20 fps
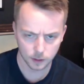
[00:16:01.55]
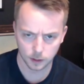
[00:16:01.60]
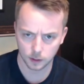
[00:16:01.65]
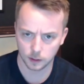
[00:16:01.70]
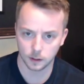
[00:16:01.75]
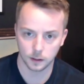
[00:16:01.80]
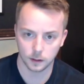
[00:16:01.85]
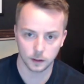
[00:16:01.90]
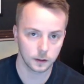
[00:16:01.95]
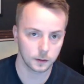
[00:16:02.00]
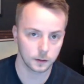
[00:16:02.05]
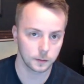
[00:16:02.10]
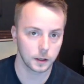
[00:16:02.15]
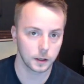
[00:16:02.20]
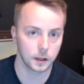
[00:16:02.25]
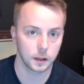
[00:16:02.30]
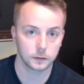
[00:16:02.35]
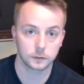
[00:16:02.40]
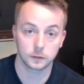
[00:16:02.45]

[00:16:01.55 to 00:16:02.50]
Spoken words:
a